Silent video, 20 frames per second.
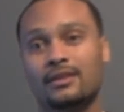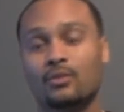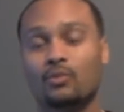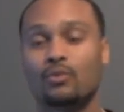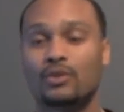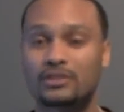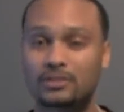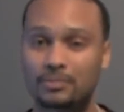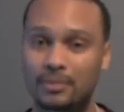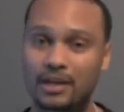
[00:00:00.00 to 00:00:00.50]

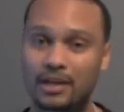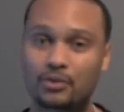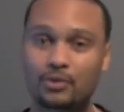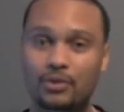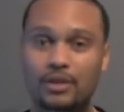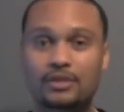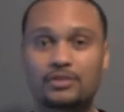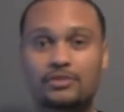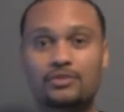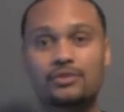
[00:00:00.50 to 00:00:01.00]
went to my
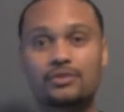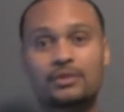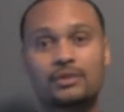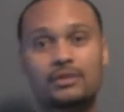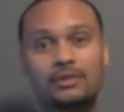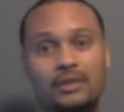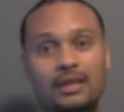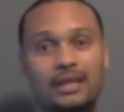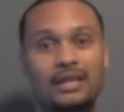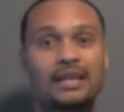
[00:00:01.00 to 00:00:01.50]
credit
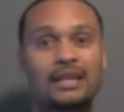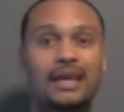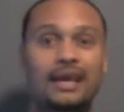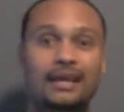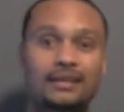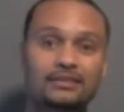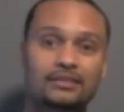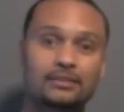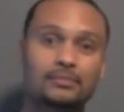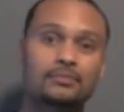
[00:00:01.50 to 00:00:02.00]
union and
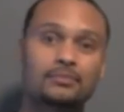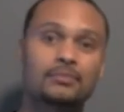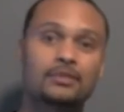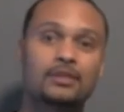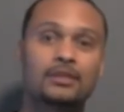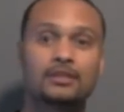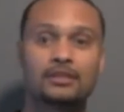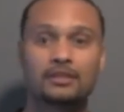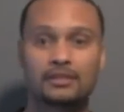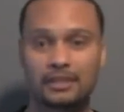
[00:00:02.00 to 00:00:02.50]
asked them,
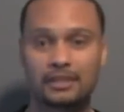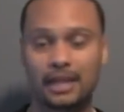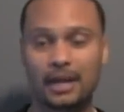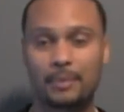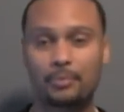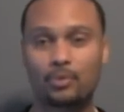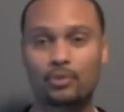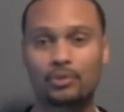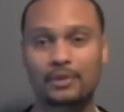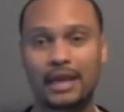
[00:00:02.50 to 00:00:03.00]
can I
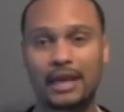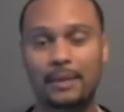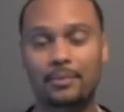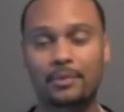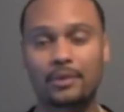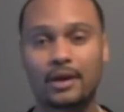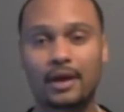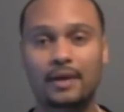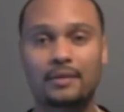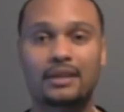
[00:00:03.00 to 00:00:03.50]
pull
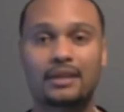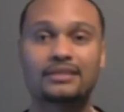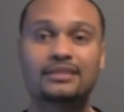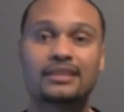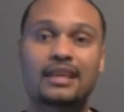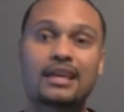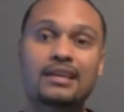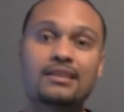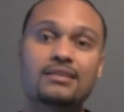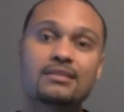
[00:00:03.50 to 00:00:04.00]
capital out? And they
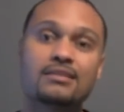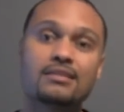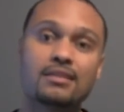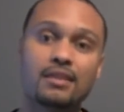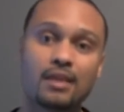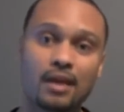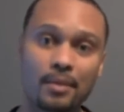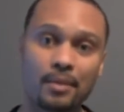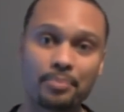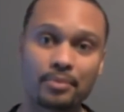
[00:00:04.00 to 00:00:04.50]
said,
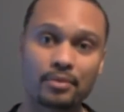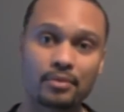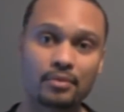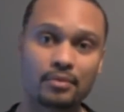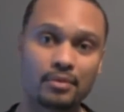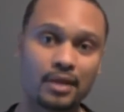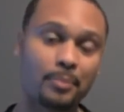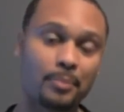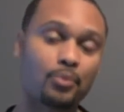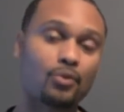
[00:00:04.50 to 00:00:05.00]
yep.
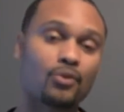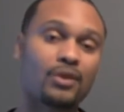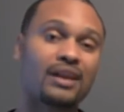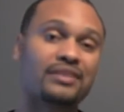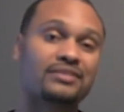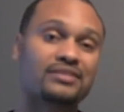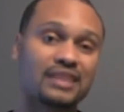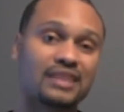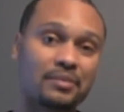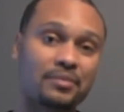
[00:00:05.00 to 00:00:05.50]
And I pulled out
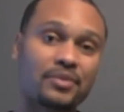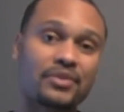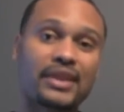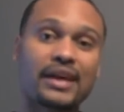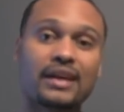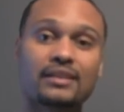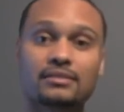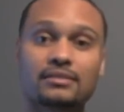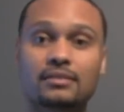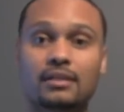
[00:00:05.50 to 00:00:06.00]

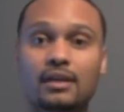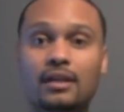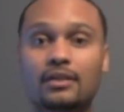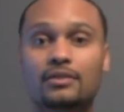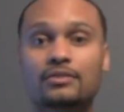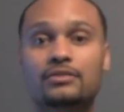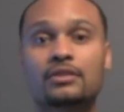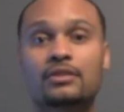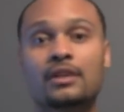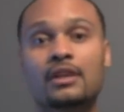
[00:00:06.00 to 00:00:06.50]

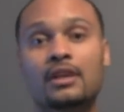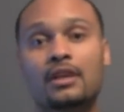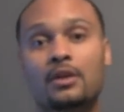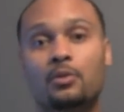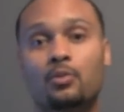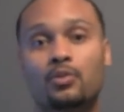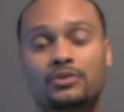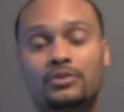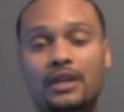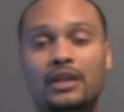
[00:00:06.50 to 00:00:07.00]
$7,000,
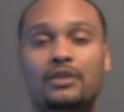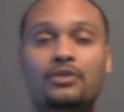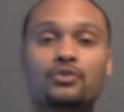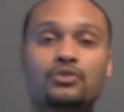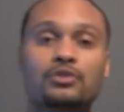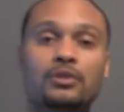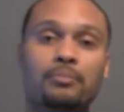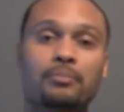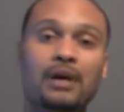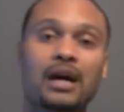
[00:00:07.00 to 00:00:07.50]
in which I
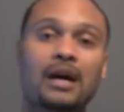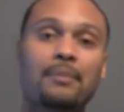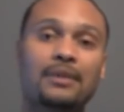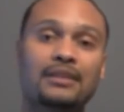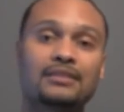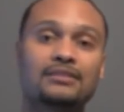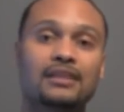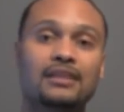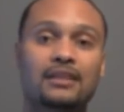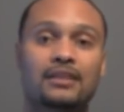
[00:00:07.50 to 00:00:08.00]
used to buy my
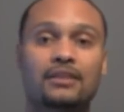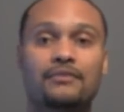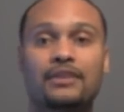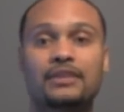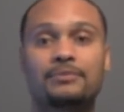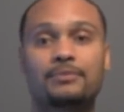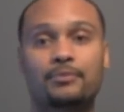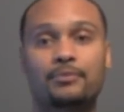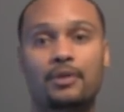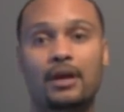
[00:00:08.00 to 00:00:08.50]
second
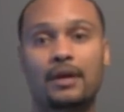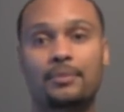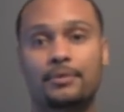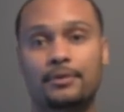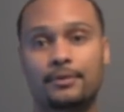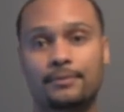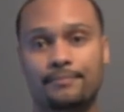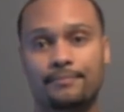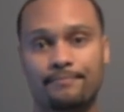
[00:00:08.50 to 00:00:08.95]
investment property.